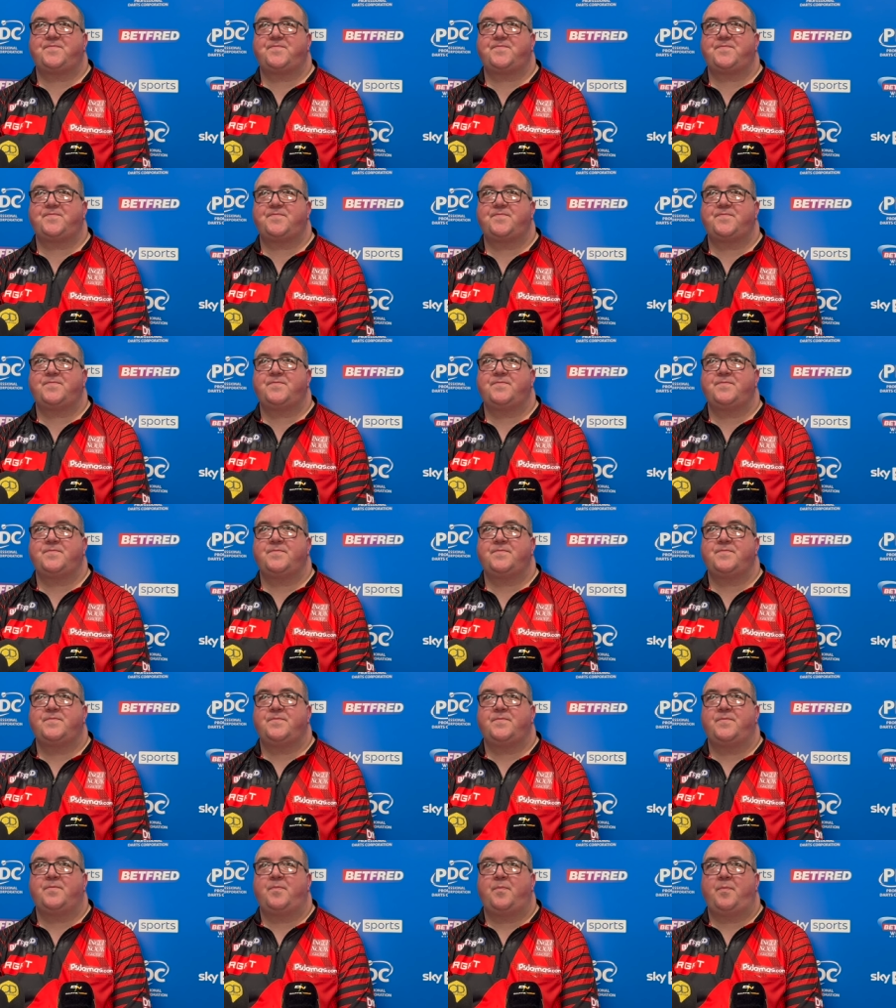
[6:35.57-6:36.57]
I mean, you
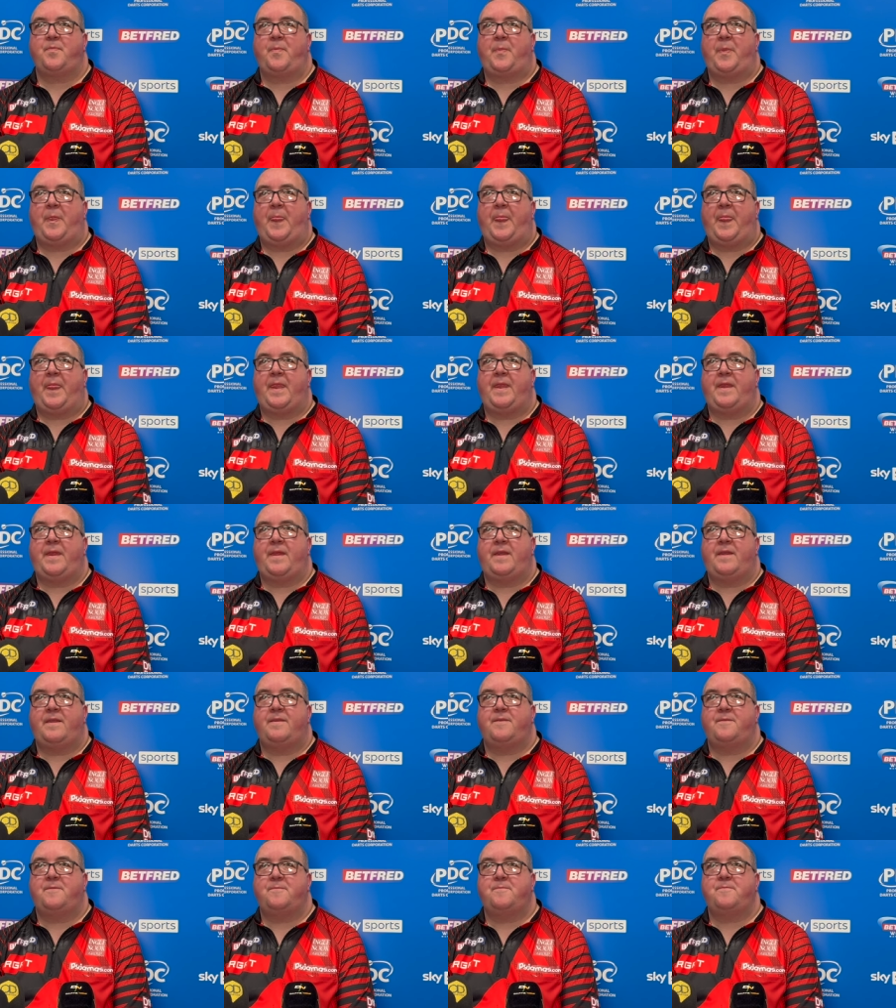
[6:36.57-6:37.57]
definitely got the game. We've
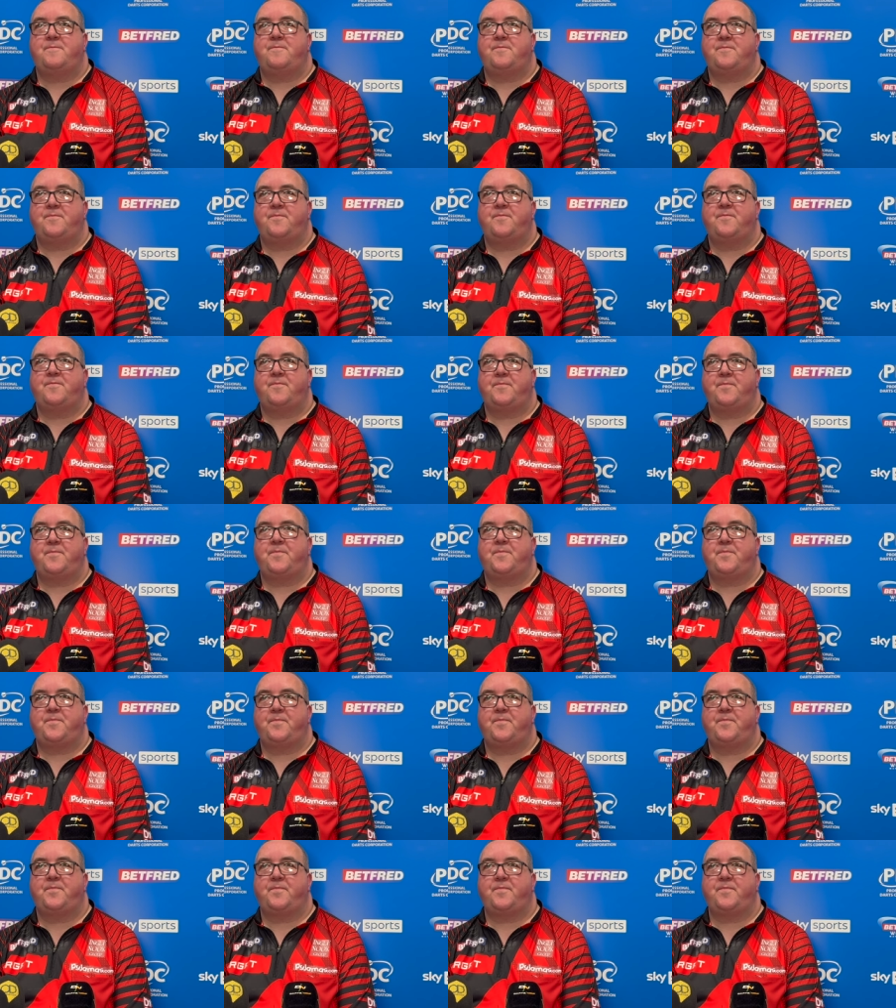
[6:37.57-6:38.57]
seen it in the past, and I've
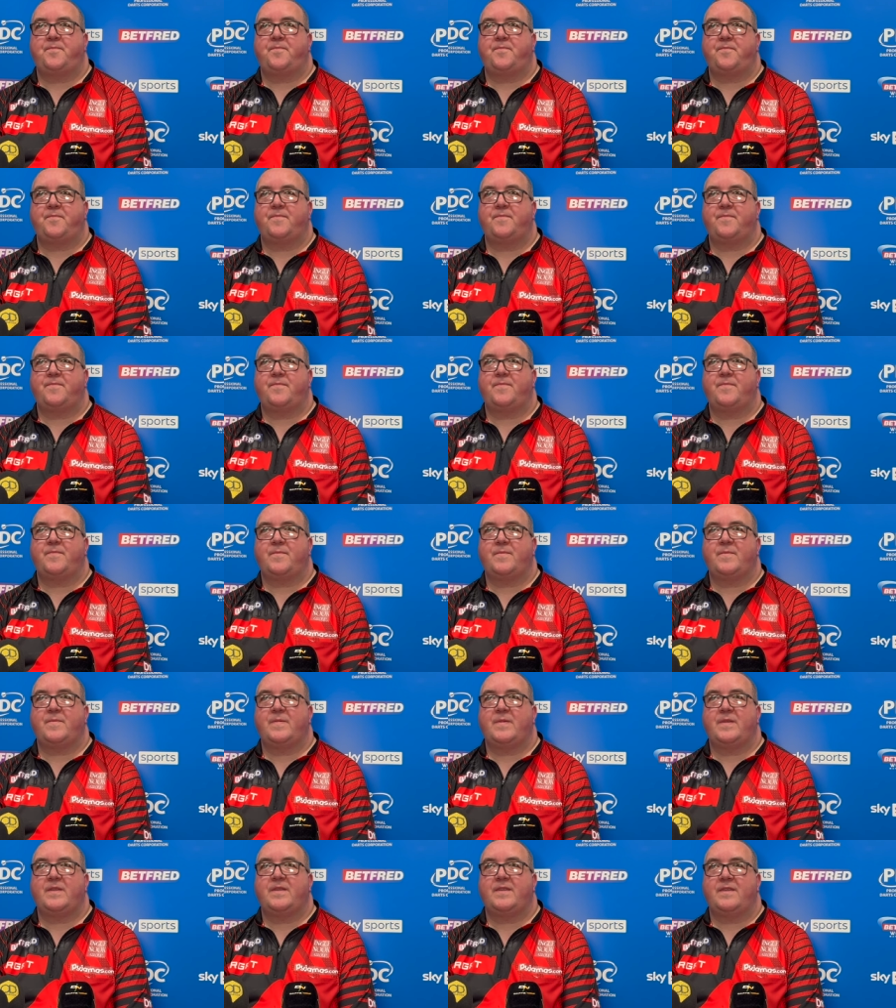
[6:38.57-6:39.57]
seen it
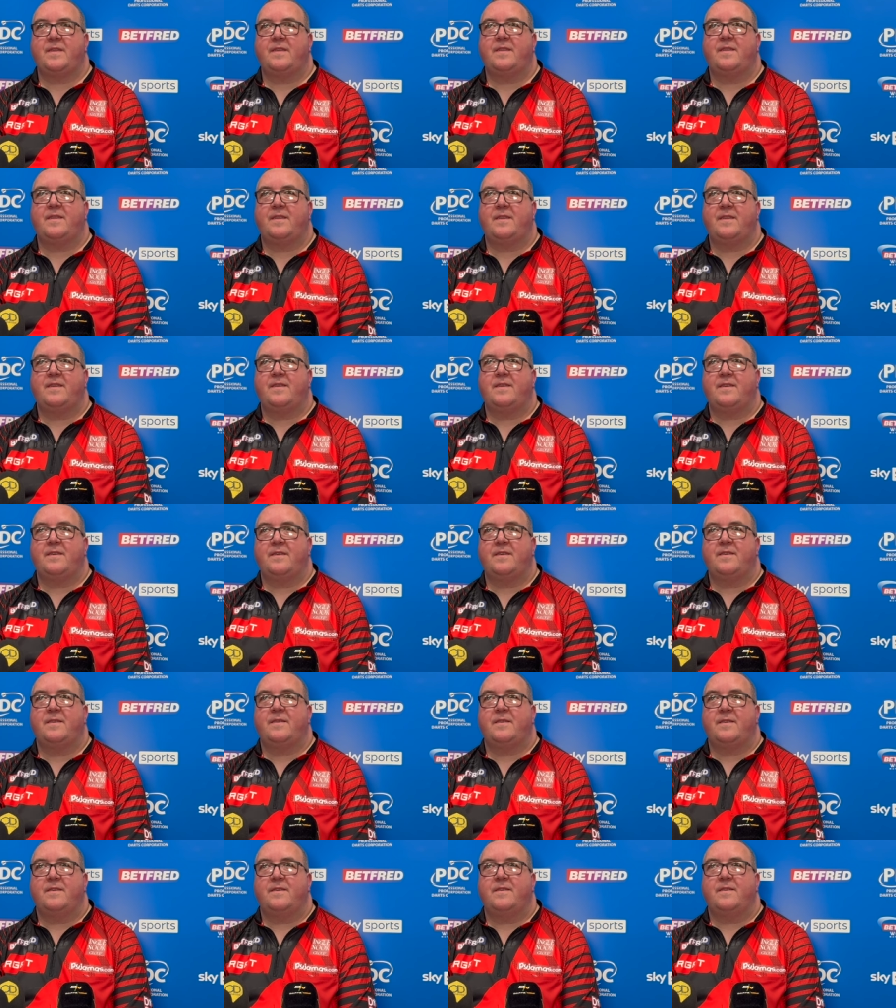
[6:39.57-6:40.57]
firsthand
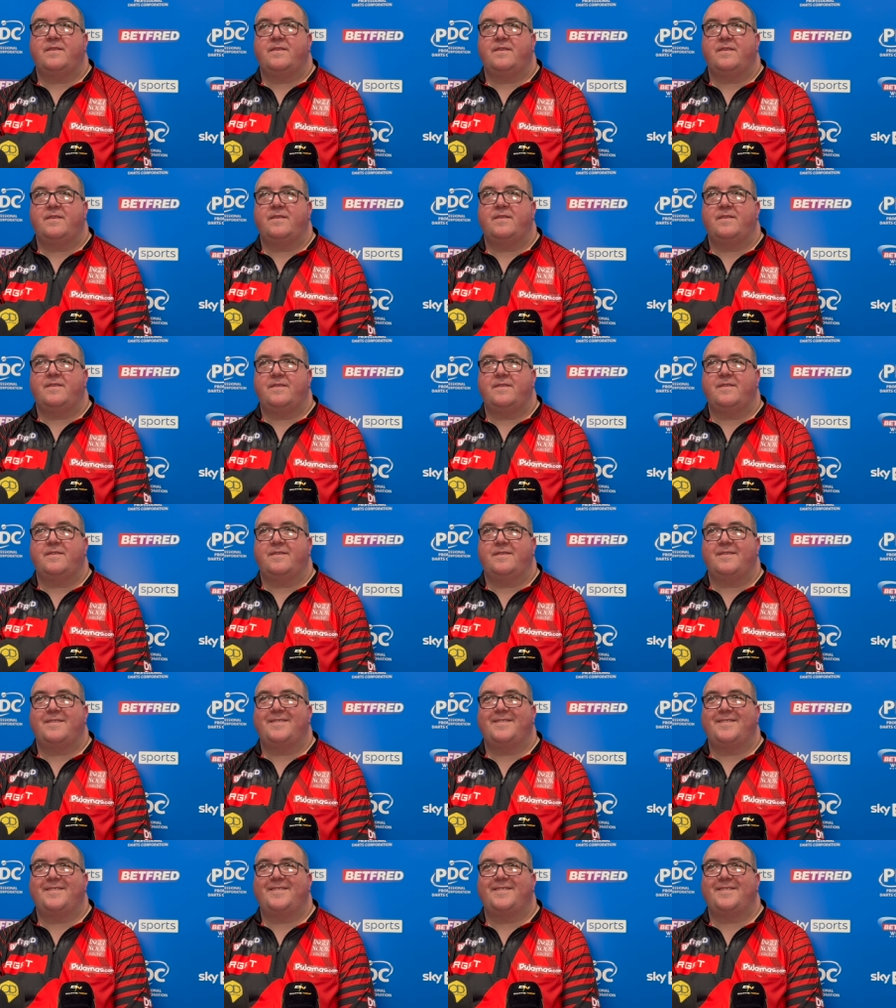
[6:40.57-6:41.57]
many years ago.
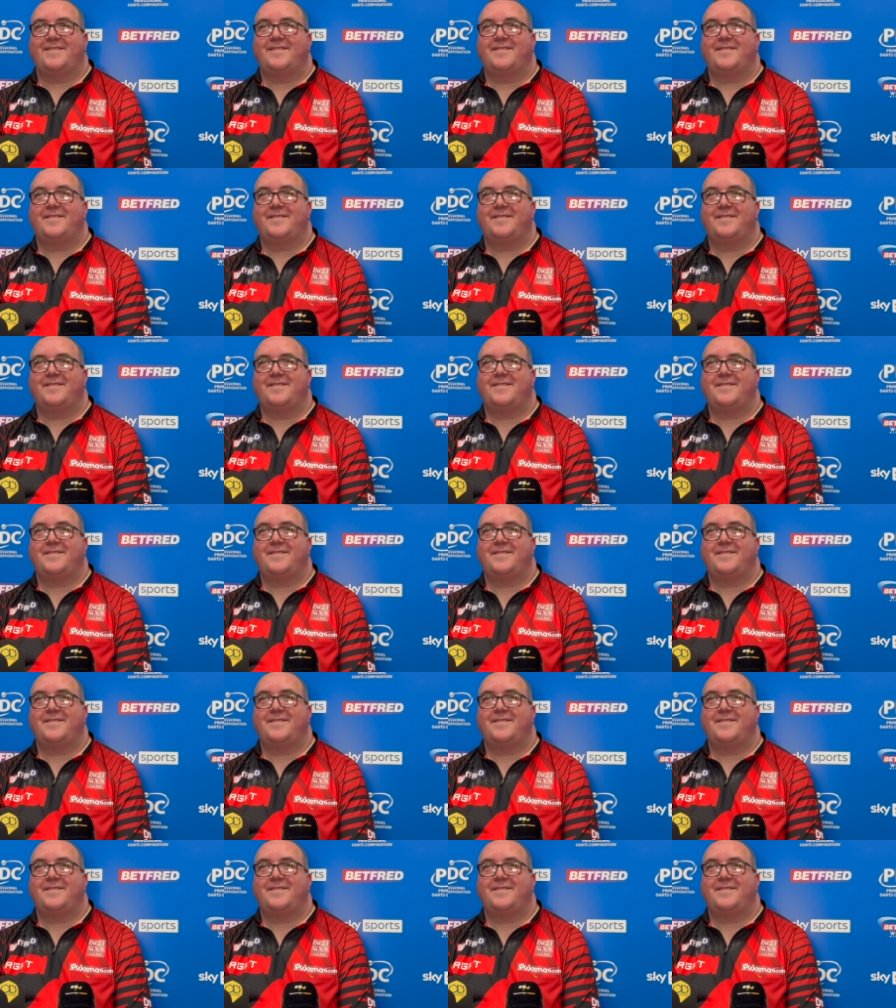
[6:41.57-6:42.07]
But